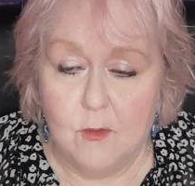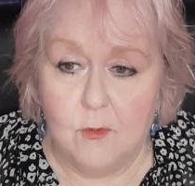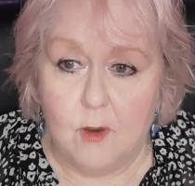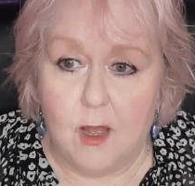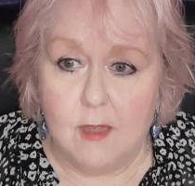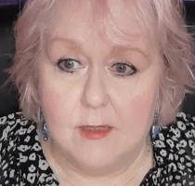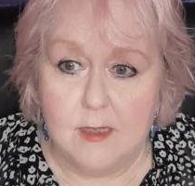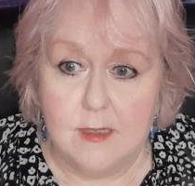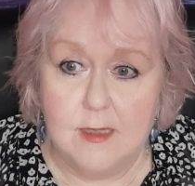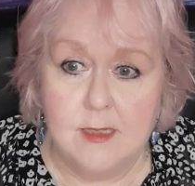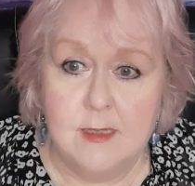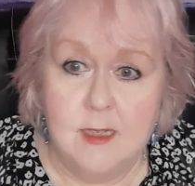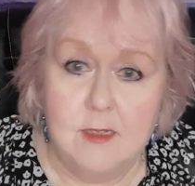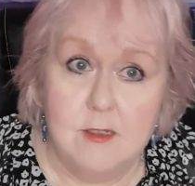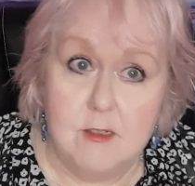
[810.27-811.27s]
rather
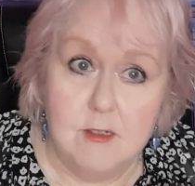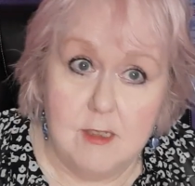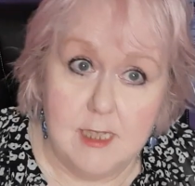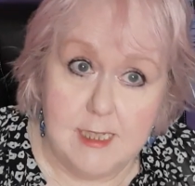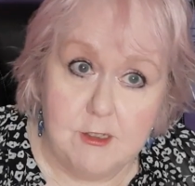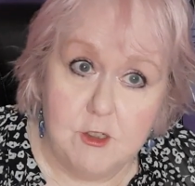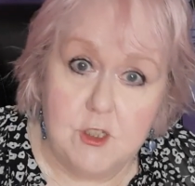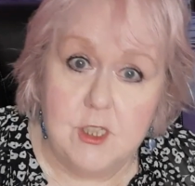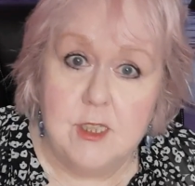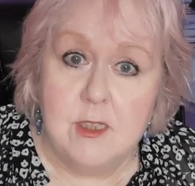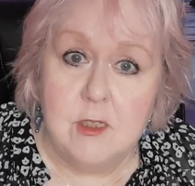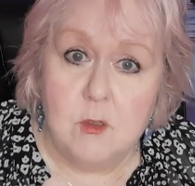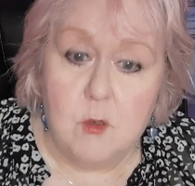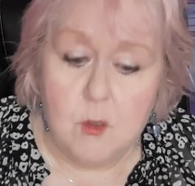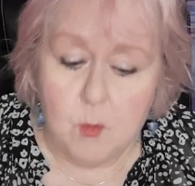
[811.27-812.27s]
than a
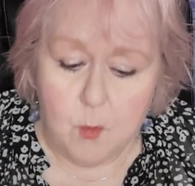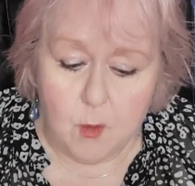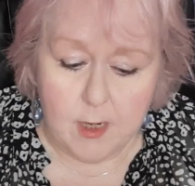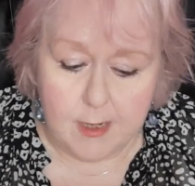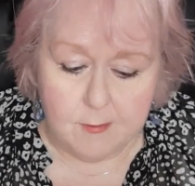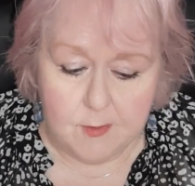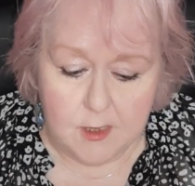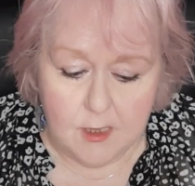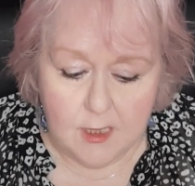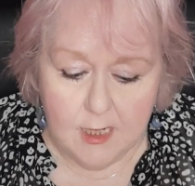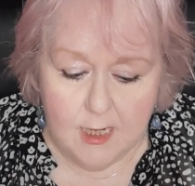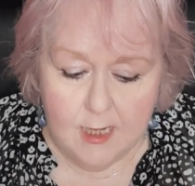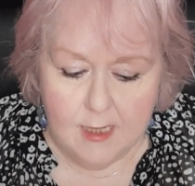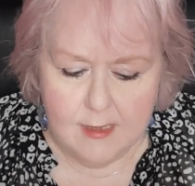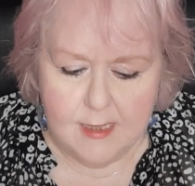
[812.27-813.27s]
religion or whatever,
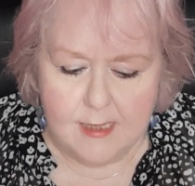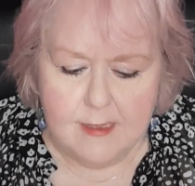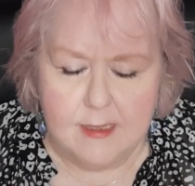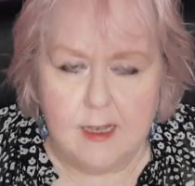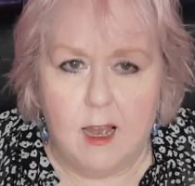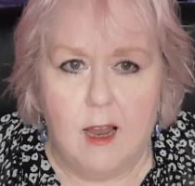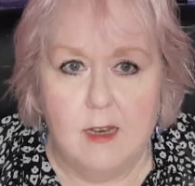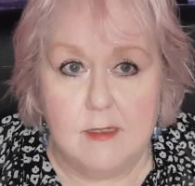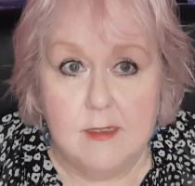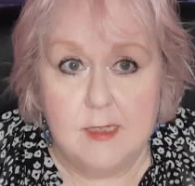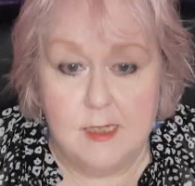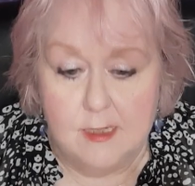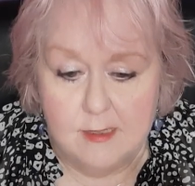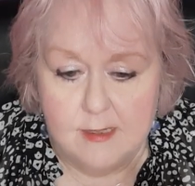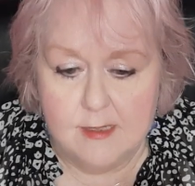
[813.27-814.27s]
this card
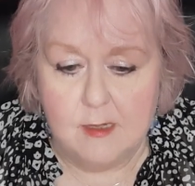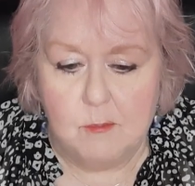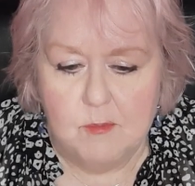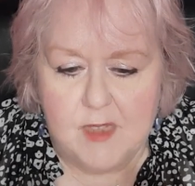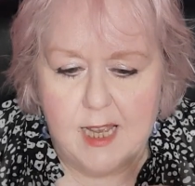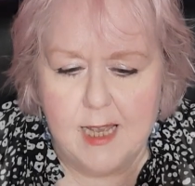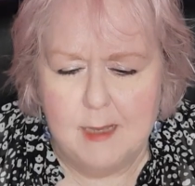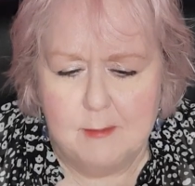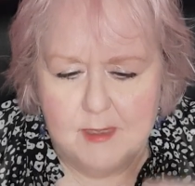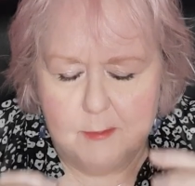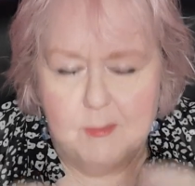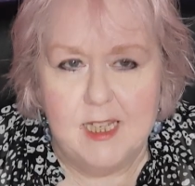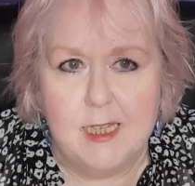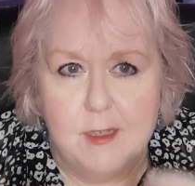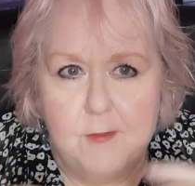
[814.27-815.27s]
can sometimes
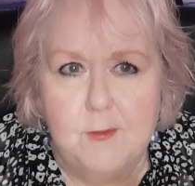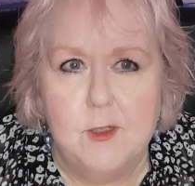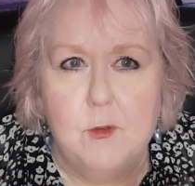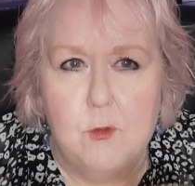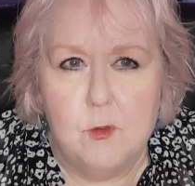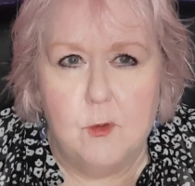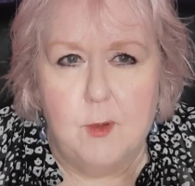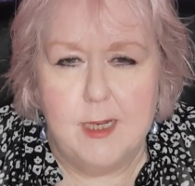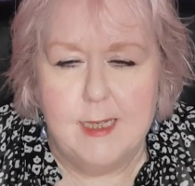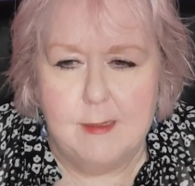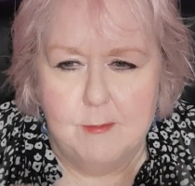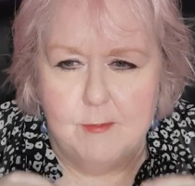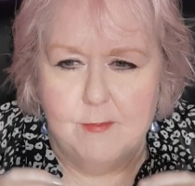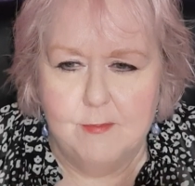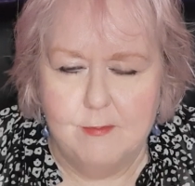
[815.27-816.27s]
make you feel
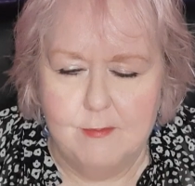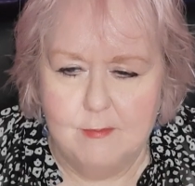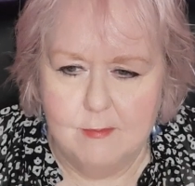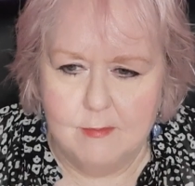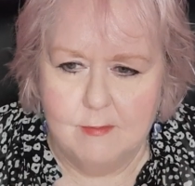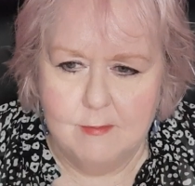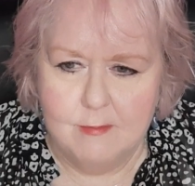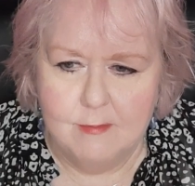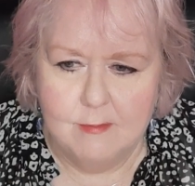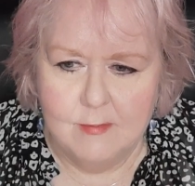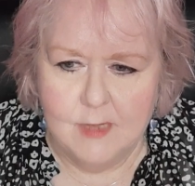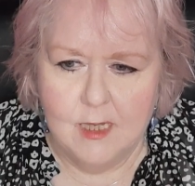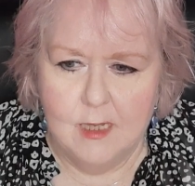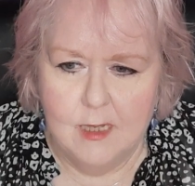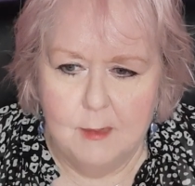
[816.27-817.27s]
quite
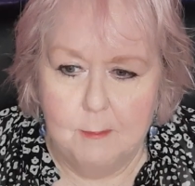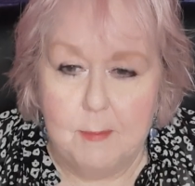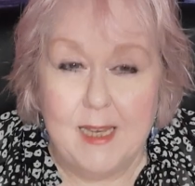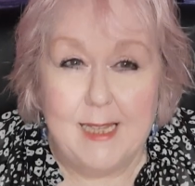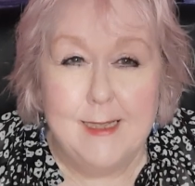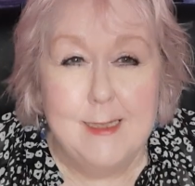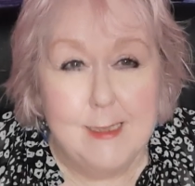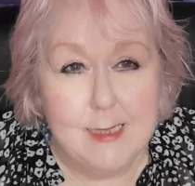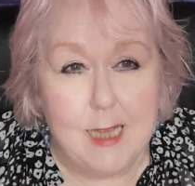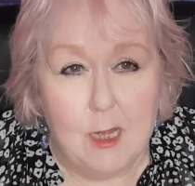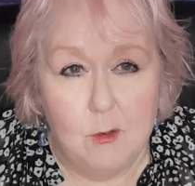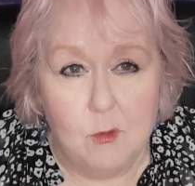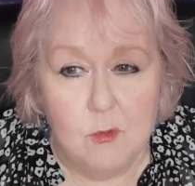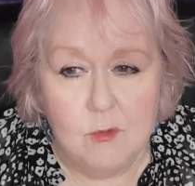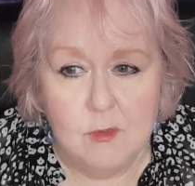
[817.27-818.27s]
pinned
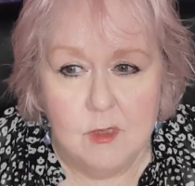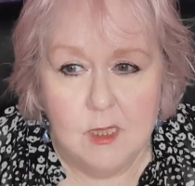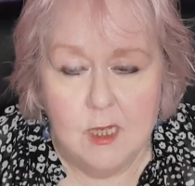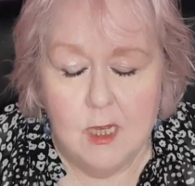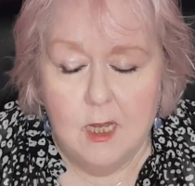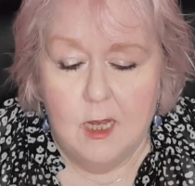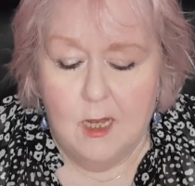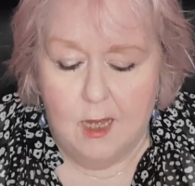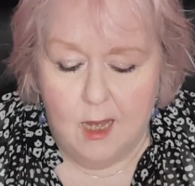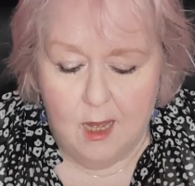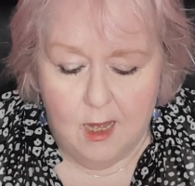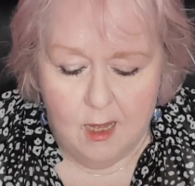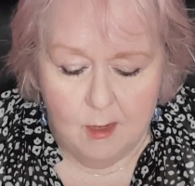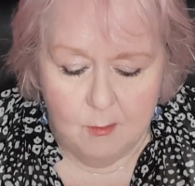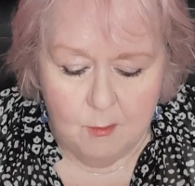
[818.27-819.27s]
down.
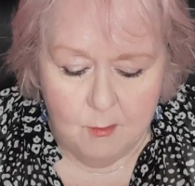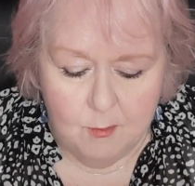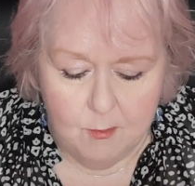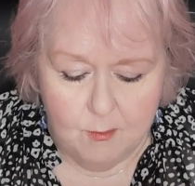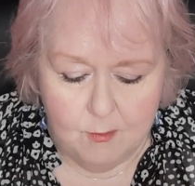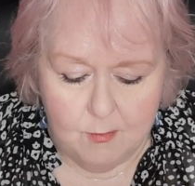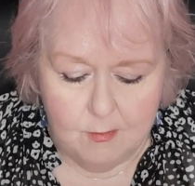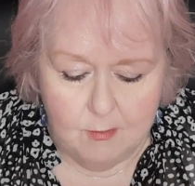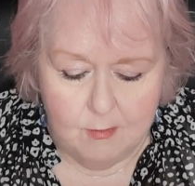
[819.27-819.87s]
And